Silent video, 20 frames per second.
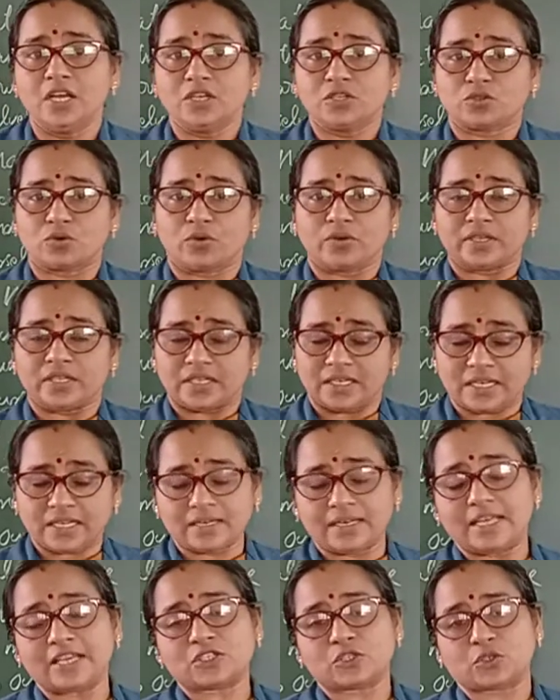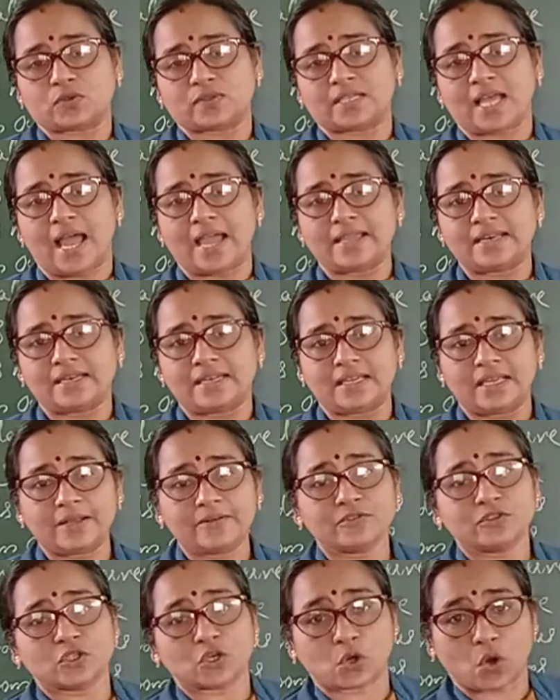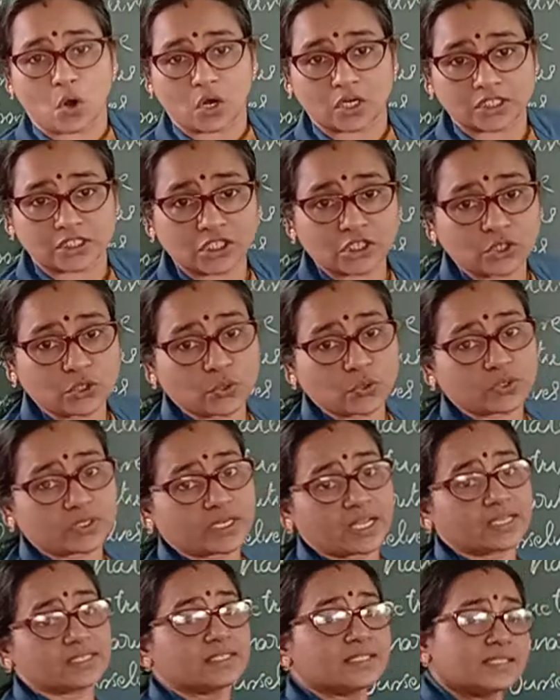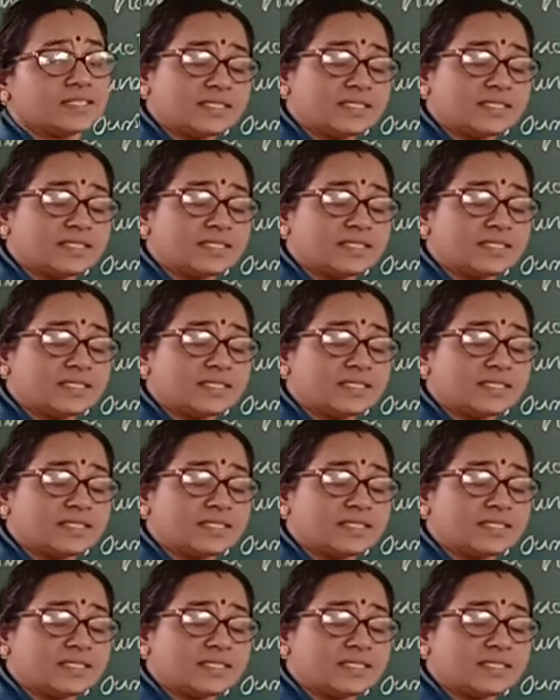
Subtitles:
So in a society the constitution